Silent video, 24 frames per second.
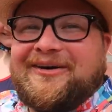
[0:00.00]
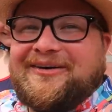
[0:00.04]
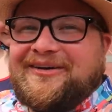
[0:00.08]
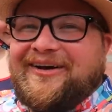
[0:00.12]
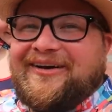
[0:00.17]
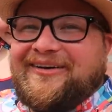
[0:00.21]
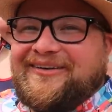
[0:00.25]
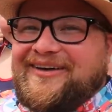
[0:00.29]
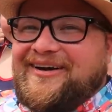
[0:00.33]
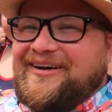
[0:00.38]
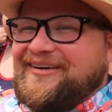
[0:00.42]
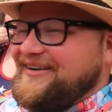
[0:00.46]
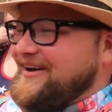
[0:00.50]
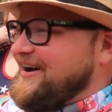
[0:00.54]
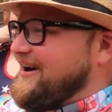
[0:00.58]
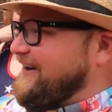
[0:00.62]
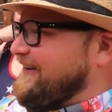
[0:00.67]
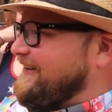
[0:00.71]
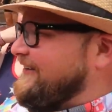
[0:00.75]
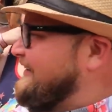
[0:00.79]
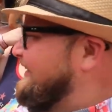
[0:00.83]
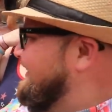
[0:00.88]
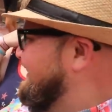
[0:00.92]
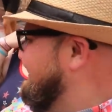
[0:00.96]
no, no, no,
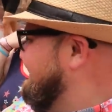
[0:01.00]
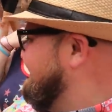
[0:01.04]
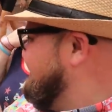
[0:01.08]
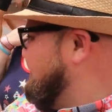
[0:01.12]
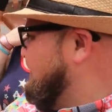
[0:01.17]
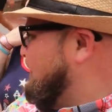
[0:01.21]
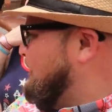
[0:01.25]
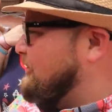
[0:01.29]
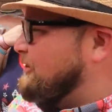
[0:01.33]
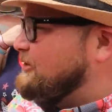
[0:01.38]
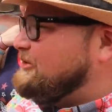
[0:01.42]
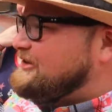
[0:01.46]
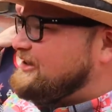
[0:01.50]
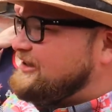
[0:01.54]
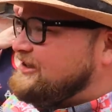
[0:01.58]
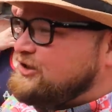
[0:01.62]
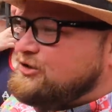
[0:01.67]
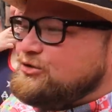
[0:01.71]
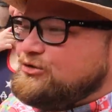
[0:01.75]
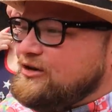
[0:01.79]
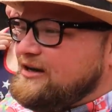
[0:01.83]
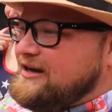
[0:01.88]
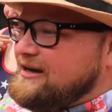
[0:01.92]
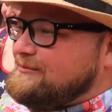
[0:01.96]
no. She heard the
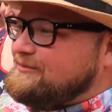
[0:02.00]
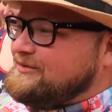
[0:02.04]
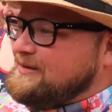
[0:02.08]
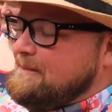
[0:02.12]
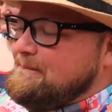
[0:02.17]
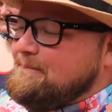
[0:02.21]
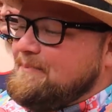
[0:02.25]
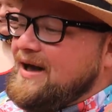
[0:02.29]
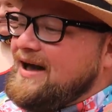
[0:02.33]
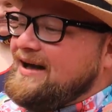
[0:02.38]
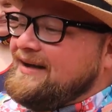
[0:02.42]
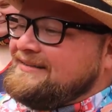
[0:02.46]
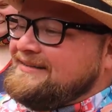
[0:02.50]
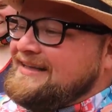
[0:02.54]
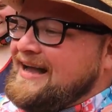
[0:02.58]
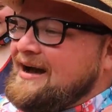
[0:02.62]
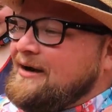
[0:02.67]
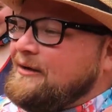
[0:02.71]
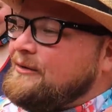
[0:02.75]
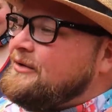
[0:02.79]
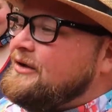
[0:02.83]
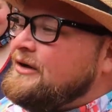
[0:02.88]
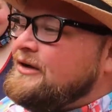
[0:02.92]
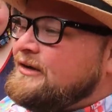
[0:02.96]
screams and backed
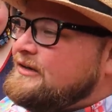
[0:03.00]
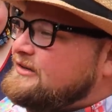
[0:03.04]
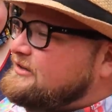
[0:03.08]
out,